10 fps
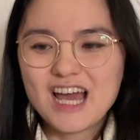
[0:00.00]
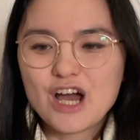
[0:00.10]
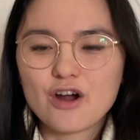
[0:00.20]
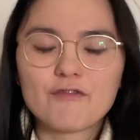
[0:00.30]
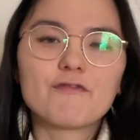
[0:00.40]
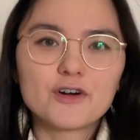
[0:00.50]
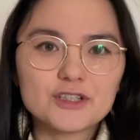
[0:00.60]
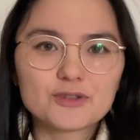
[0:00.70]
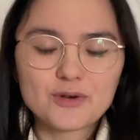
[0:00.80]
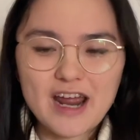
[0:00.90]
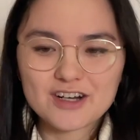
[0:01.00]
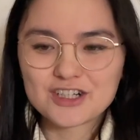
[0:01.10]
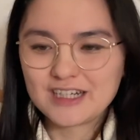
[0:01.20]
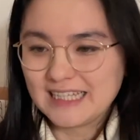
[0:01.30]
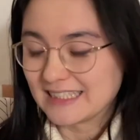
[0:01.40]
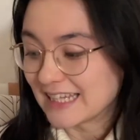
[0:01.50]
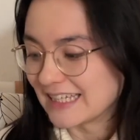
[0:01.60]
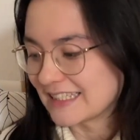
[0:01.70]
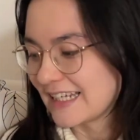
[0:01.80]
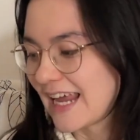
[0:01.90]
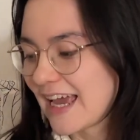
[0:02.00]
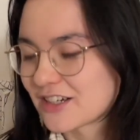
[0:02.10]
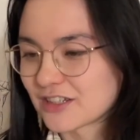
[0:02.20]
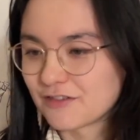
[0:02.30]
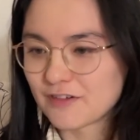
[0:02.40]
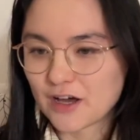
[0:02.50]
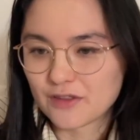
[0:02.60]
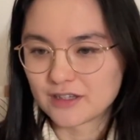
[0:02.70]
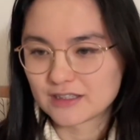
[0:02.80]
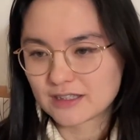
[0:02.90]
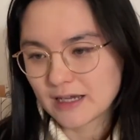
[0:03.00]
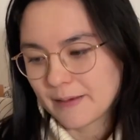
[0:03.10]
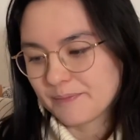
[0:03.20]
her first reaction is this, and I actually found this